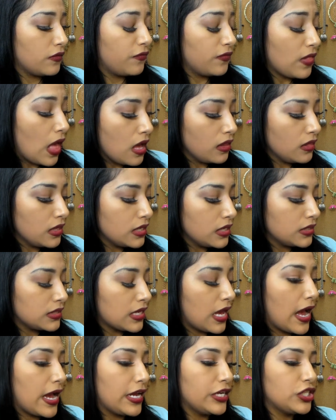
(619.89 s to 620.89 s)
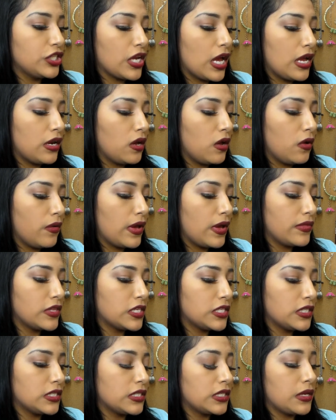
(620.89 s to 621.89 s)
flawless eyeshadow and
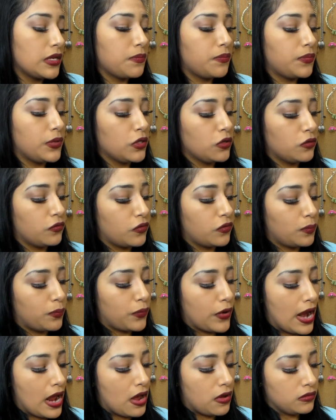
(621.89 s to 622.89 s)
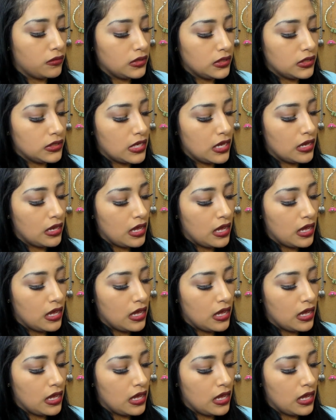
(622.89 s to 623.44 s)
this is in beautiful browns